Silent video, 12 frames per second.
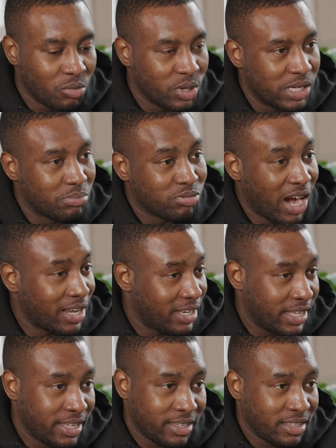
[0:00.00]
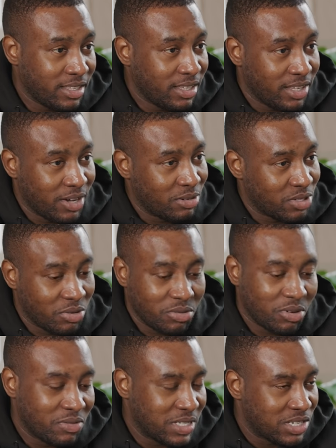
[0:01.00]
we brand it, you know,
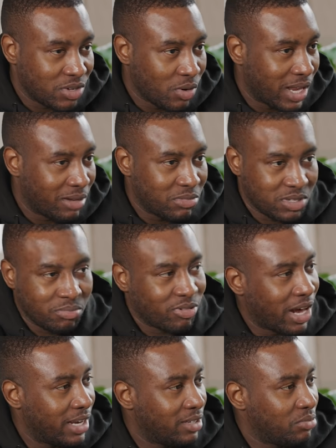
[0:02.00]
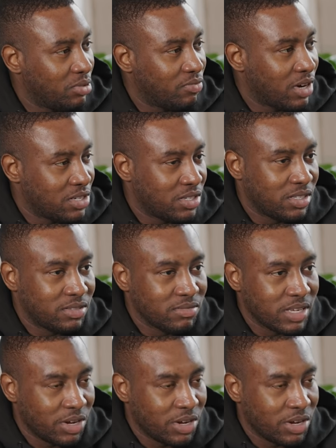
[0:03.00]
so obviously Solcap was our brand, we registered,